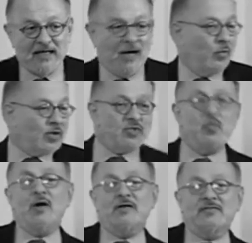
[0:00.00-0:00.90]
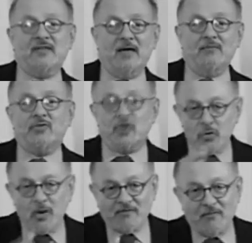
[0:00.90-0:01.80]
Now, which one of them do
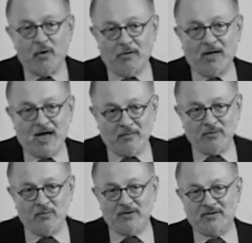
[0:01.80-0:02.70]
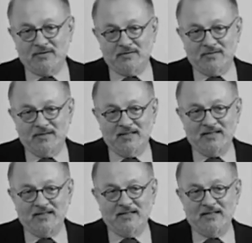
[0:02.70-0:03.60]
you have more in common with?
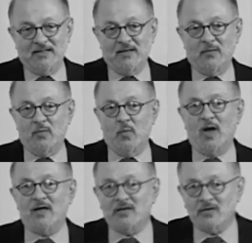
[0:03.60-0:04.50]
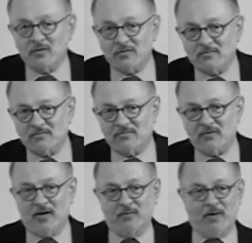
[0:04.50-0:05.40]
Why did your
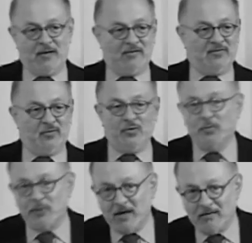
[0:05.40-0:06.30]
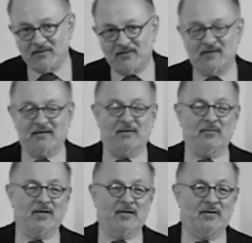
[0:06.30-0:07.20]
grandparents or your parents
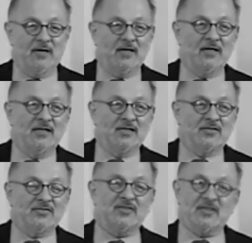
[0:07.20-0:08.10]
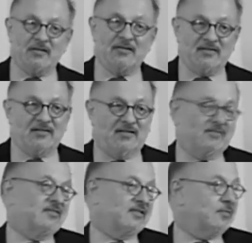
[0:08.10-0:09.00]
come here?" So she said, "Oh, that's an
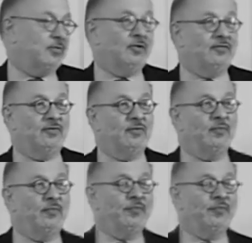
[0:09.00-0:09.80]
interesting point of view."